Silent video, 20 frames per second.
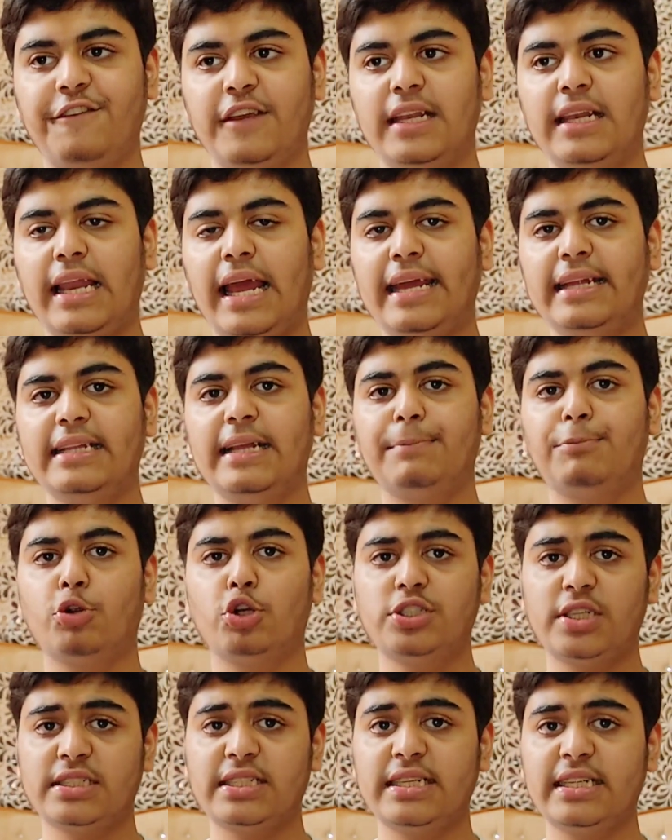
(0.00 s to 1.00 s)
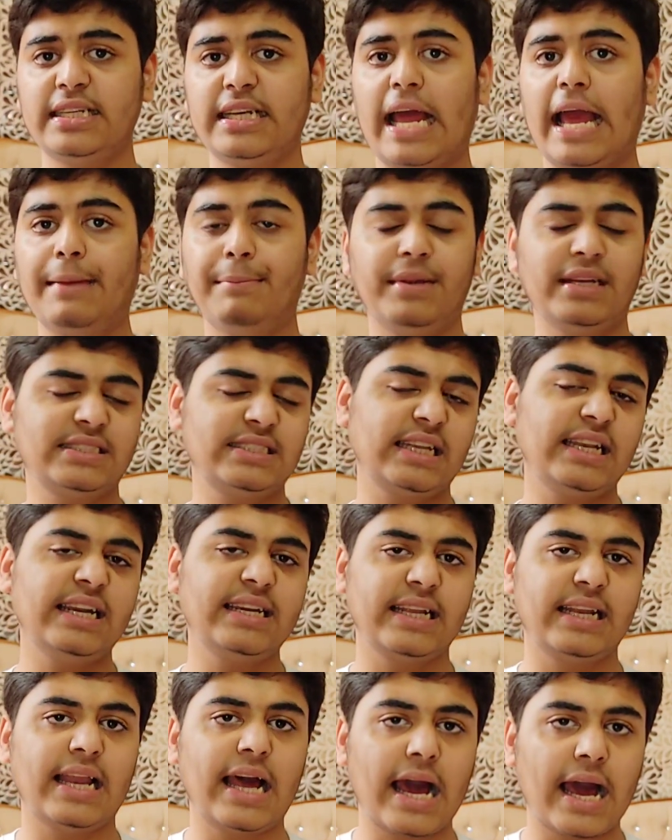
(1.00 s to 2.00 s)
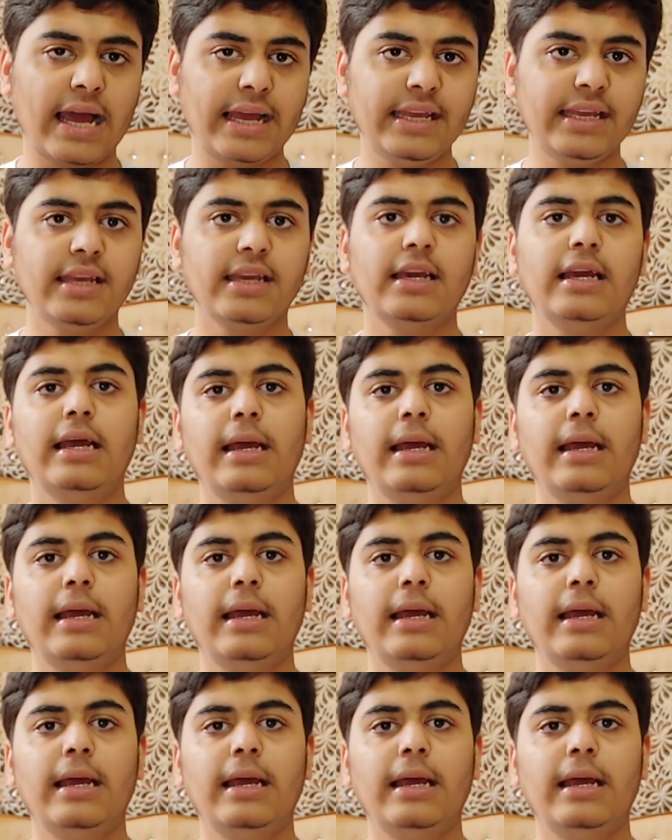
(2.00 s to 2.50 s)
feel like the processing time is a little high,